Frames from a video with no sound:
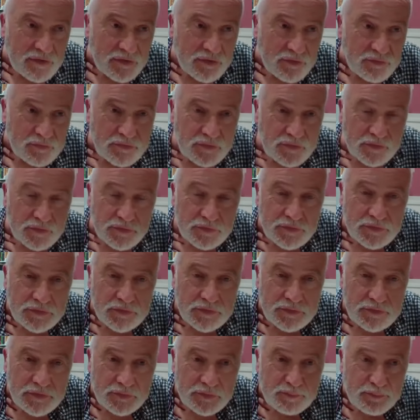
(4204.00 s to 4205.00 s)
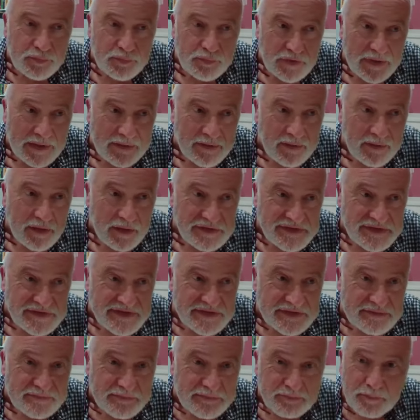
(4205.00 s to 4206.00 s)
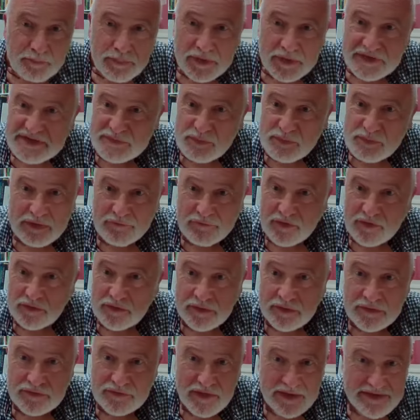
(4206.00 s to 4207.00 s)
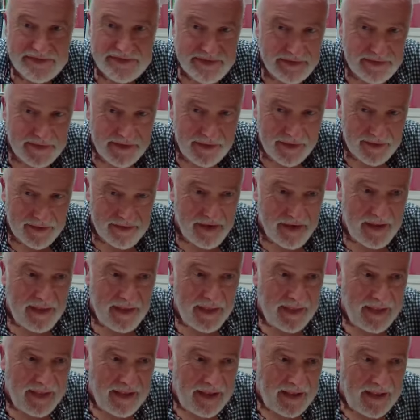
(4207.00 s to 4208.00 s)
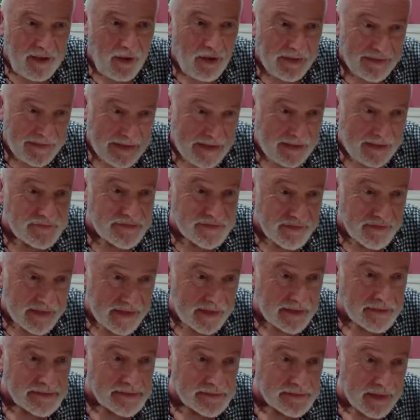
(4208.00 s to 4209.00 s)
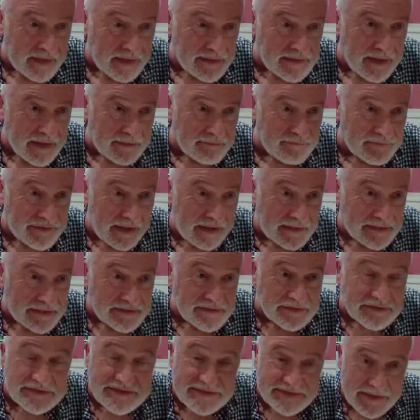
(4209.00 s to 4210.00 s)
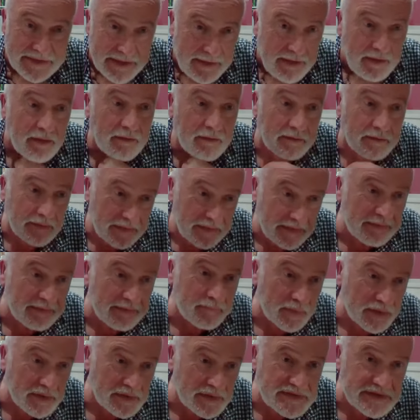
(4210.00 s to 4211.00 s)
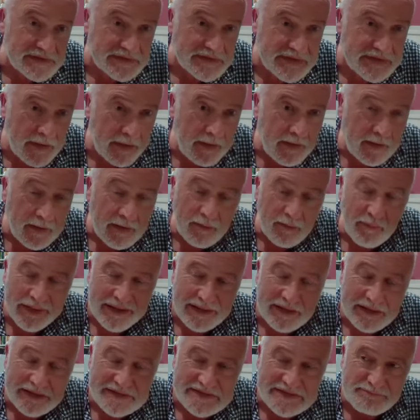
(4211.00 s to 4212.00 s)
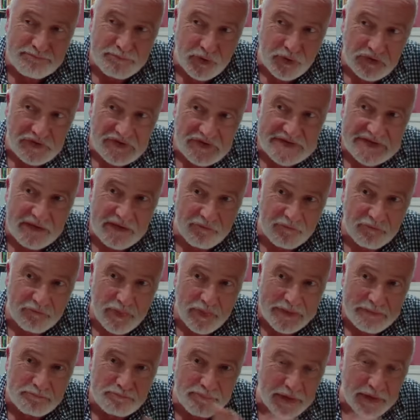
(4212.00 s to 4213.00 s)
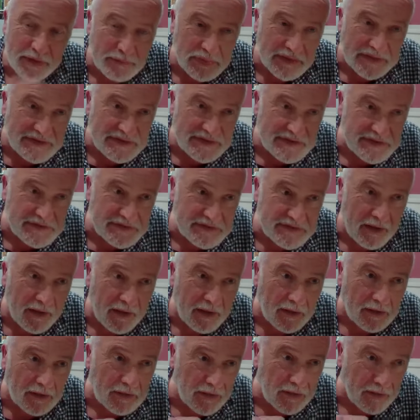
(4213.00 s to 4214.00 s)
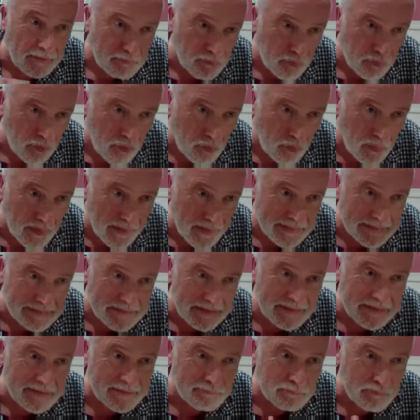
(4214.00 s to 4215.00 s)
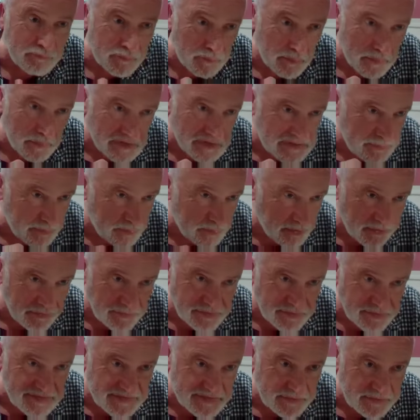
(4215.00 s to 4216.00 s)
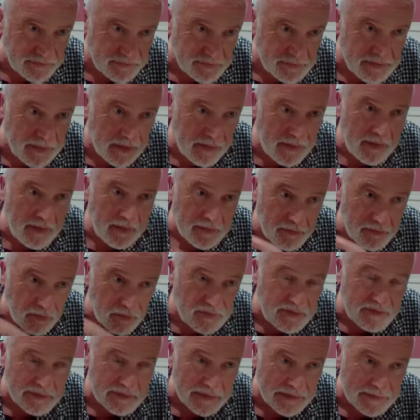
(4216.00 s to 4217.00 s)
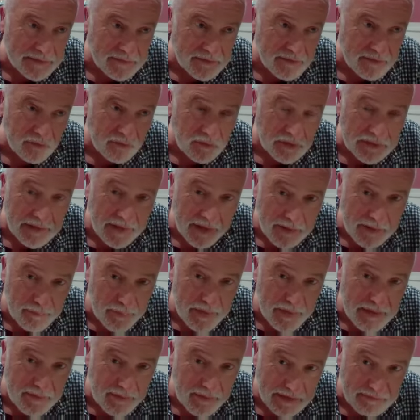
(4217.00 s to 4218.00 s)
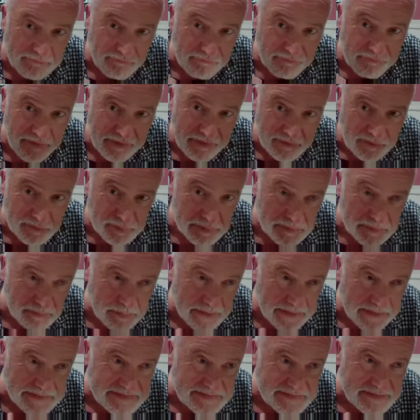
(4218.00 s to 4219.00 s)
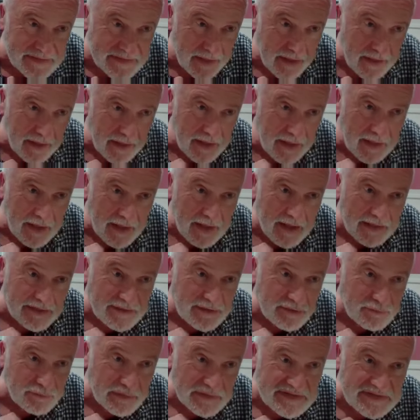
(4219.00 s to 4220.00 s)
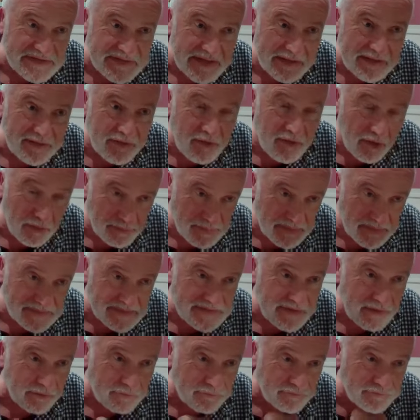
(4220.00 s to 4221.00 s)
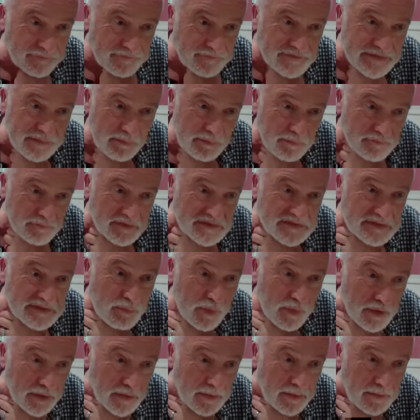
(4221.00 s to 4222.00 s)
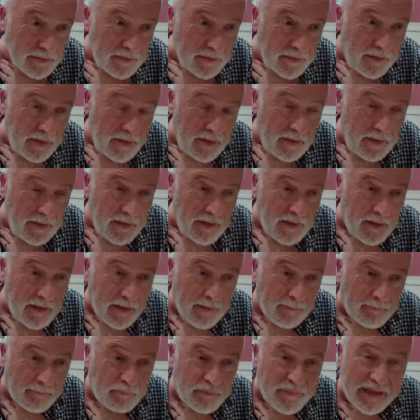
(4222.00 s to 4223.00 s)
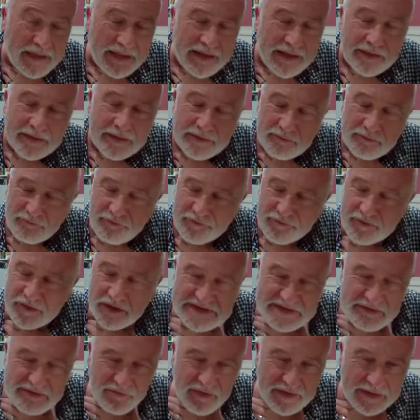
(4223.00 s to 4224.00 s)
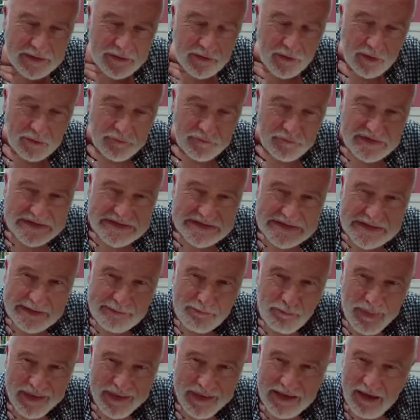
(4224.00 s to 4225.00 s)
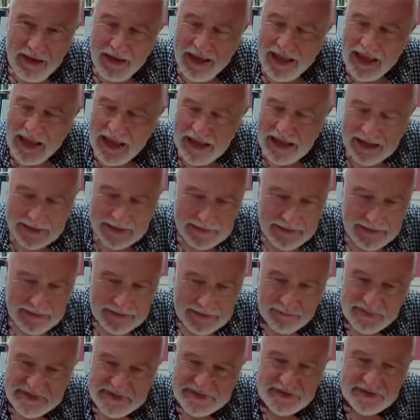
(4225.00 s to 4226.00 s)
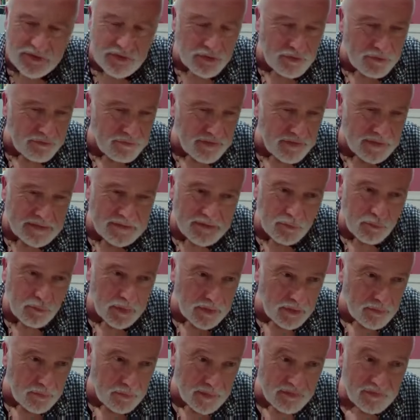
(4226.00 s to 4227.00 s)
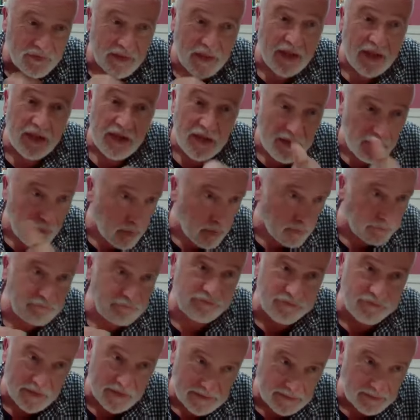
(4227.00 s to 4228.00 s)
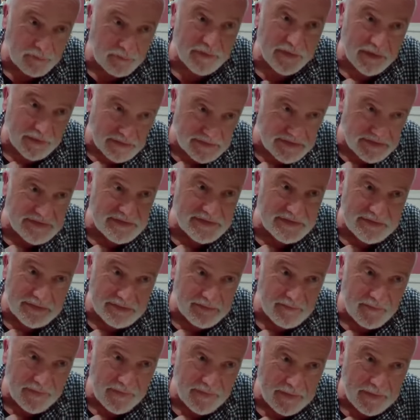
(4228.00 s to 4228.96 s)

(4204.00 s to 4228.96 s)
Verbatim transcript: that you you you you put in Hutcheson plus whatever you're interested in uh, into the internet, and and you'll see how he emerges. I mean, his books have been published a lot more widely and much more understood. Go to the Hall Library, that venerable place, and you will see copies of some of his work. Um, philosophy can obviously be a highly obscure thing to work with. You won't find it with Hutcheson.